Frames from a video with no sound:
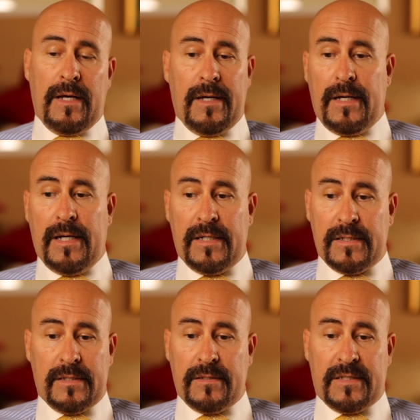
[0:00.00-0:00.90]

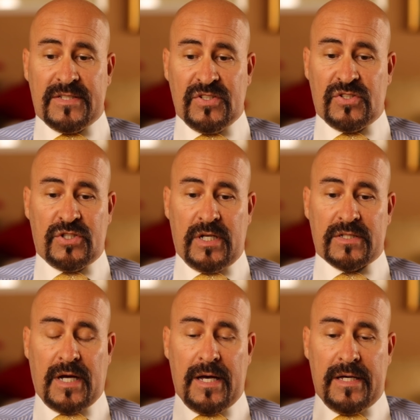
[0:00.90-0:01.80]
And this is
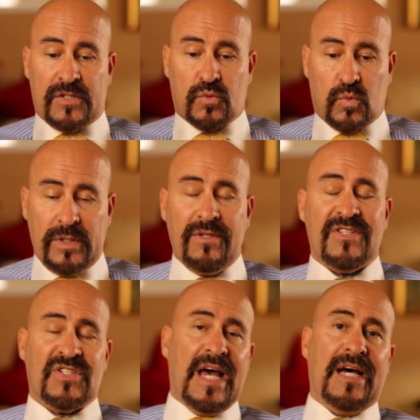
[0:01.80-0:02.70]
just, uh, it's really
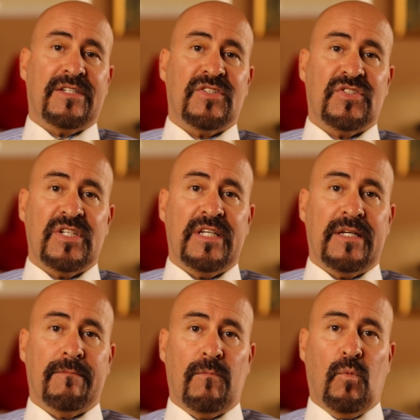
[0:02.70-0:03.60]
sad to
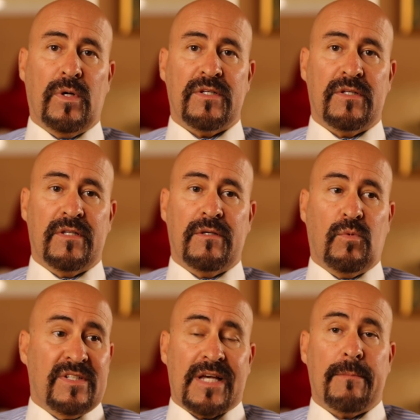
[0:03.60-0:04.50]
see what, it,
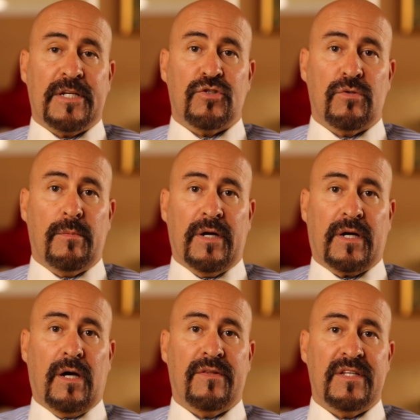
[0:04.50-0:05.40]
what is happening to
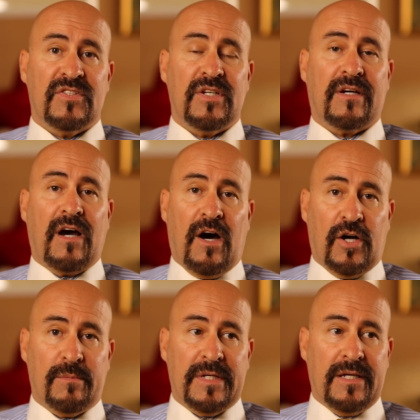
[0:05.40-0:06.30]
America. This
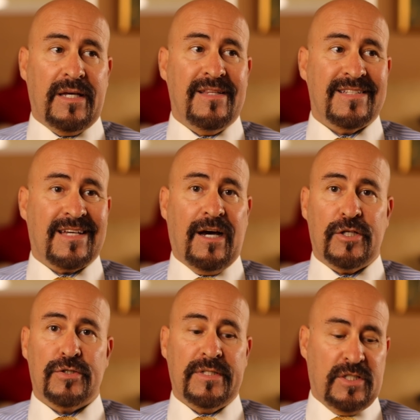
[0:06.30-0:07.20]
economy in this
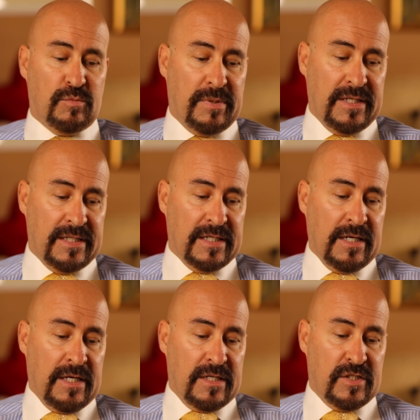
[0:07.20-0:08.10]
country is being
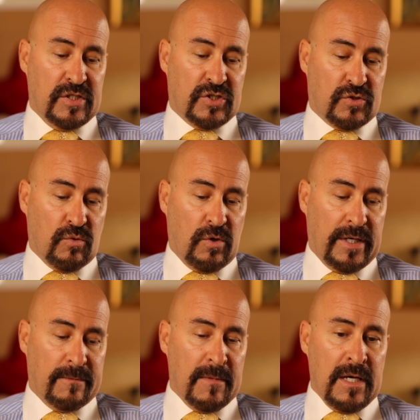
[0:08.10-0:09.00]
destroyed.